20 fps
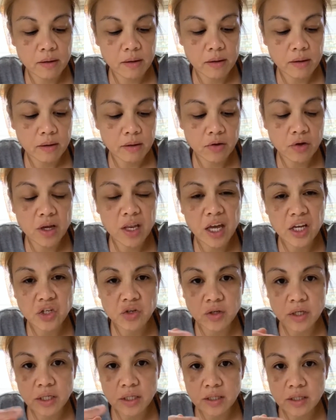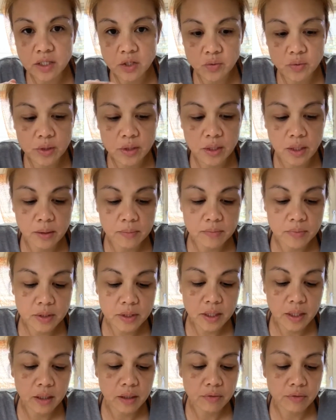You can actually eat this with
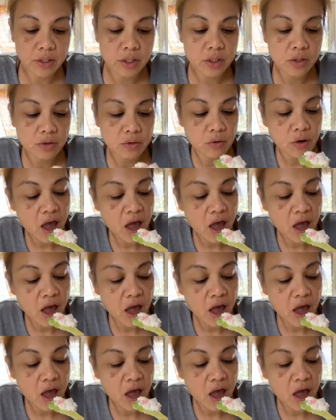celery too.